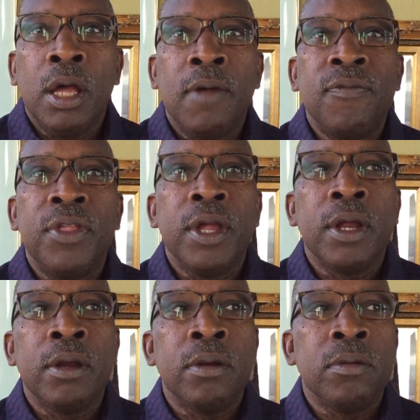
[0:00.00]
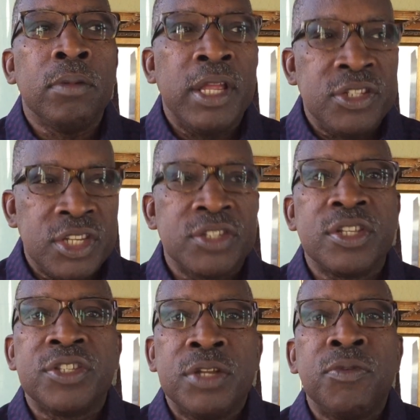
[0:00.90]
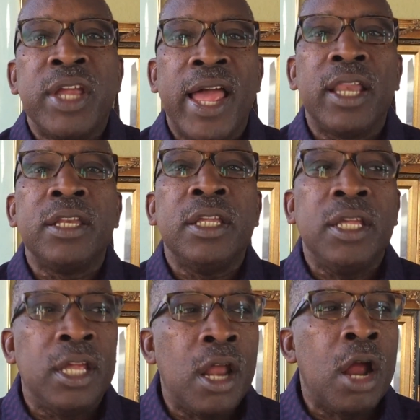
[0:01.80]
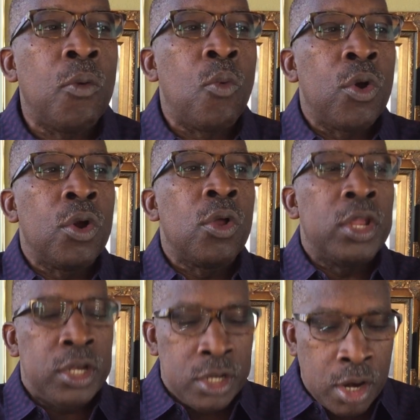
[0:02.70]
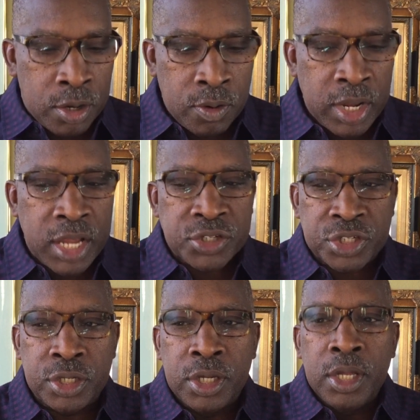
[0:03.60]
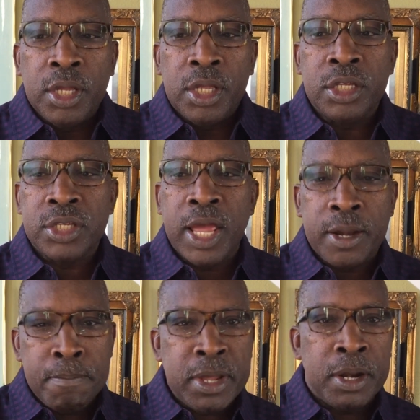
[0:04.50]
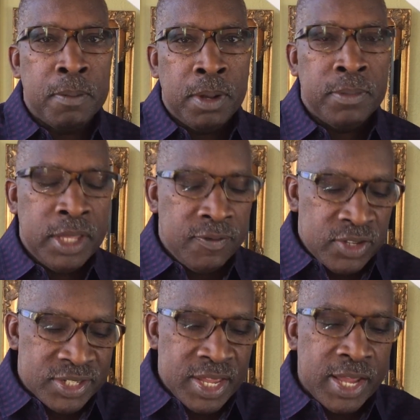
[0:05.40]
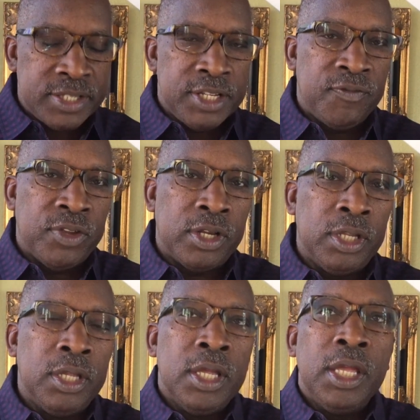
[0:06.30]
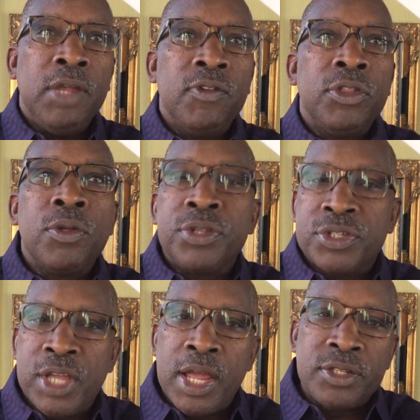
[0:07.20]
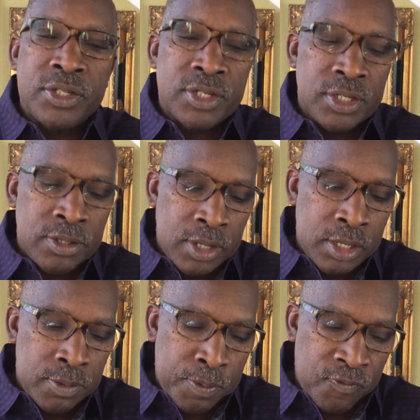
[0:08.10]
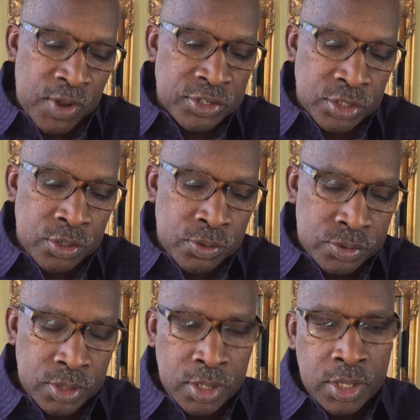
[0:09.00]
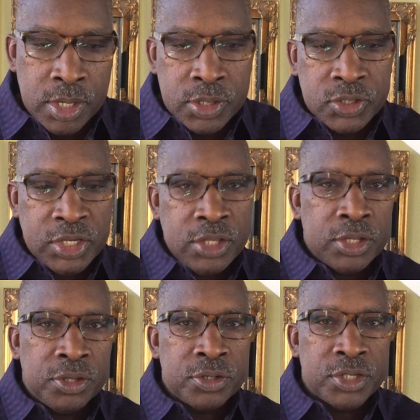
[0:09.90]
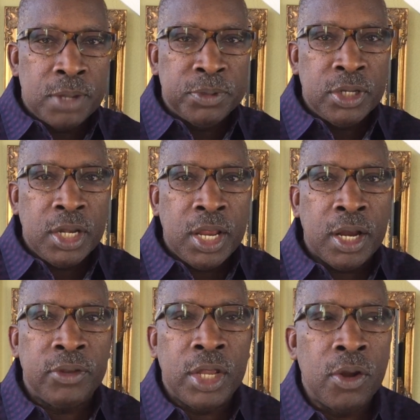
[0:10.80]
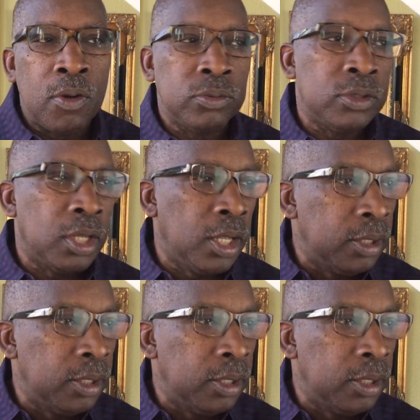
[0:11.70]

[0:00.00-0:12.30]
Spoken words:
of their existence in reality in our world and in our creation is at a minimum, even scientifically. Even though the scientists and the professionals see that there's something there, they don't,